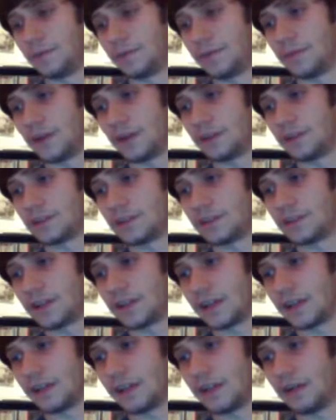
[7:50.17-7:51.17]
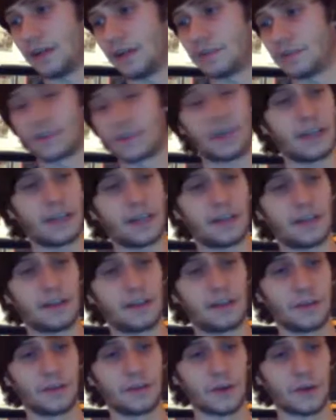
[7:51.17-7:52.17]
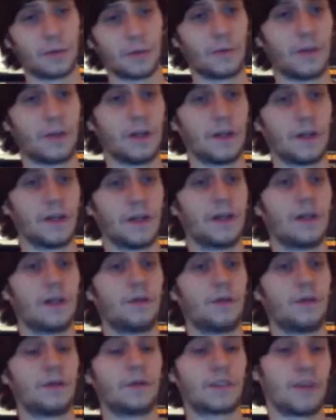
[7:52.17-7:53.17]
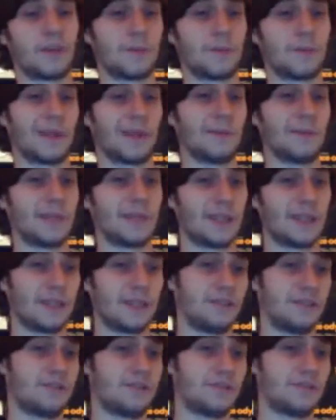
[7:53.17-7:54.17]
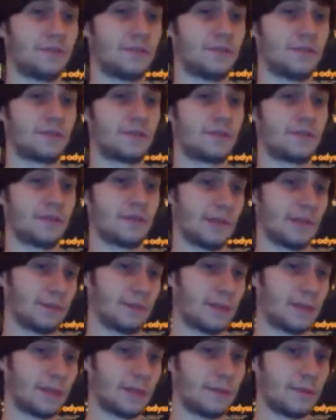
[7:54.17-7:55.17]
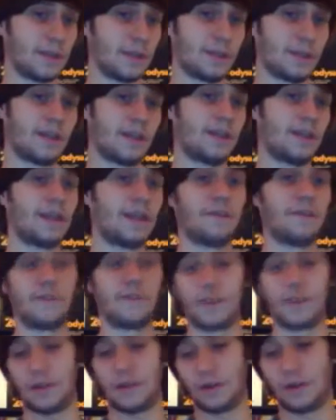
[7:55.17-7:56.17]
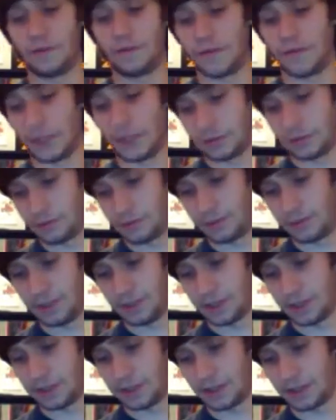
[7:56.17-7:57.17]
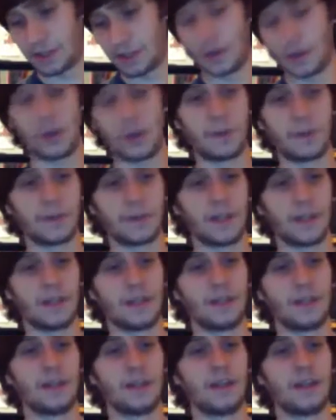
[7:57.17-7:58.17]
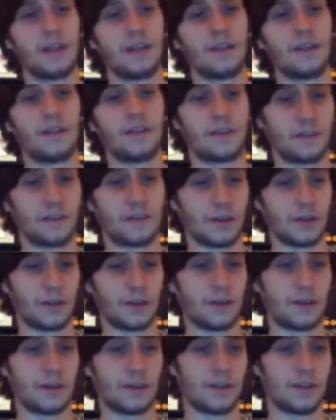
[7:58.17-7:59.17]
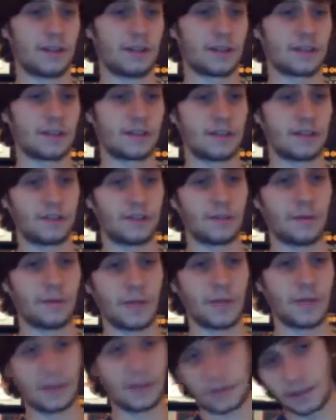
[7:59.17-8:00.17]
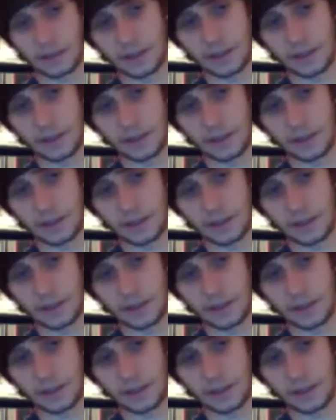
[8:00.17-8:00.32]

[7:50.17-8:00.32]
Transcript: I was thinking I was going to get the third one, which I'll probably be getting soon, so that'll probably be in a video eventually, because I know I'm getting the third Texas Chainsaw Massacre on